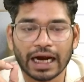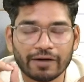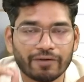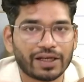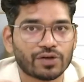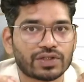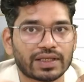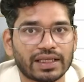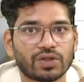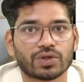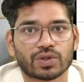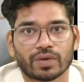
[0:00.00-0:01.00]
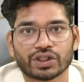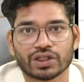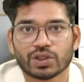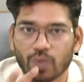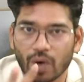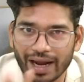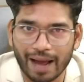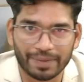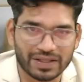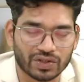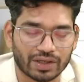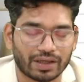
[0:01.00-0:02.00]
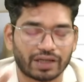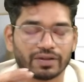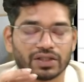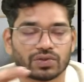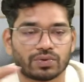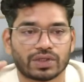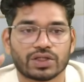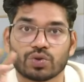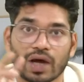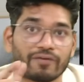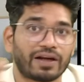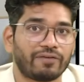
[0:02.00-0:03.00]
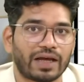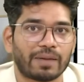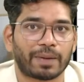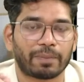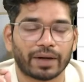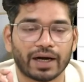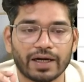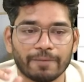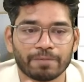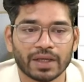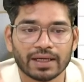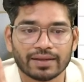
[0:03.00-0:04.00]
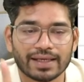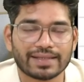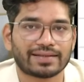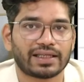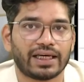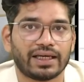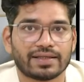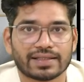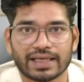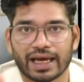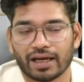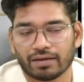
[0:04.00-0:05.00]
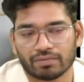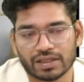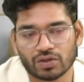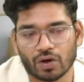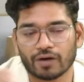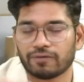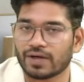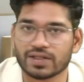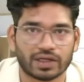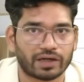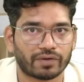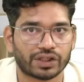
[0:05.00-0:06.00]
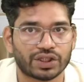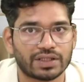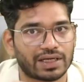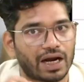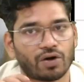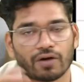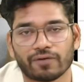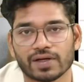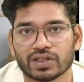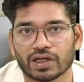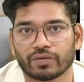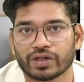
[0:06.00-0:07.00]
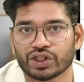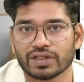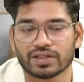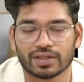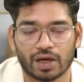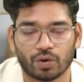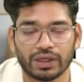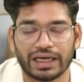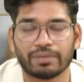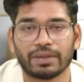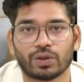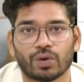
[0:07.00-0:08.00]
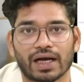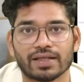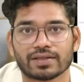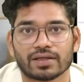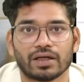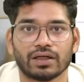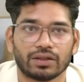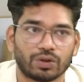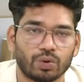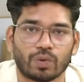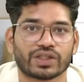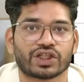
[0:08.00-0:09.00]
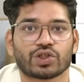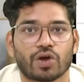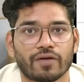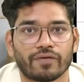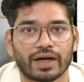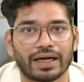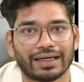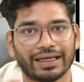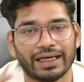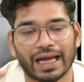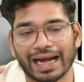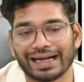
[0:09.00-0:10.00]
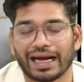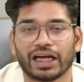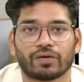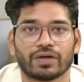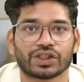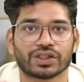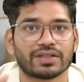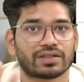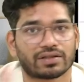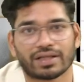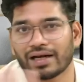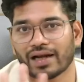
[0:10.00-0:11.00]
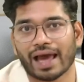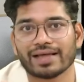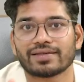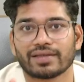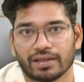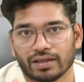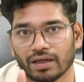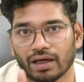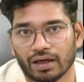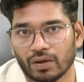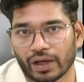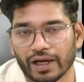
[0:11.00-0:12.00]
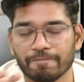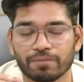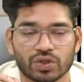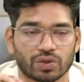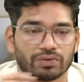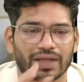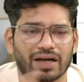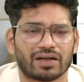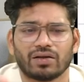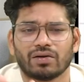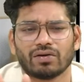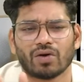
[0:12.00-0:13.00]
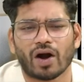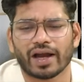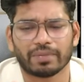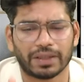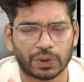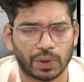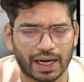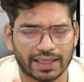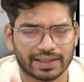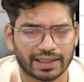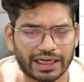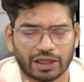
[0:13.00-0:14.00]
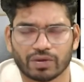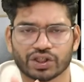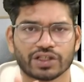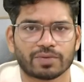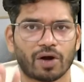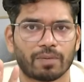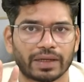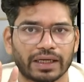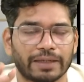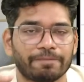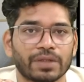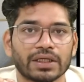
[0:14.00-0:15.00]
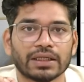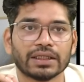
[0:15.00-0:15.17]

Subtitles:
And when you see those questions, what happens generally with the students who are very well prepared? They see, say, they solve first 10 questions, and out of first 10 questions, they are only able to answer 2 questions confidently, and 8 questions they are dicey. Okay, so they're not able to answer 8 questions properly.